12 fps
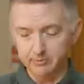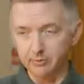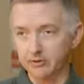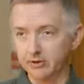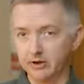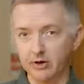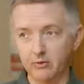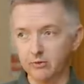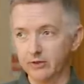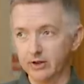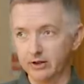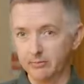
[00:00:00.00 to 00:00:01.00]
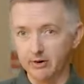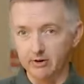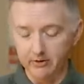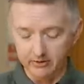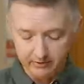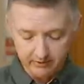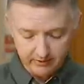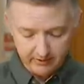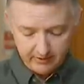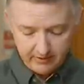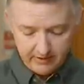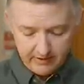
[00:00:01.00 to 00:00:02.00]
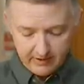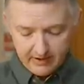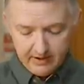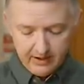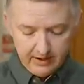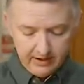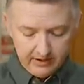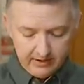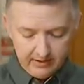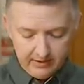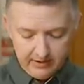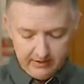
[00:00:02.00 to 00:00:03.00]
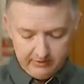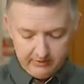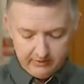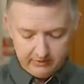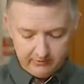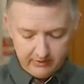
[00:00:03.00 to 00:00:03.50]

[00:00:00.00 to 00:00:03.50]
you're pulling the whole thing apart. And then you just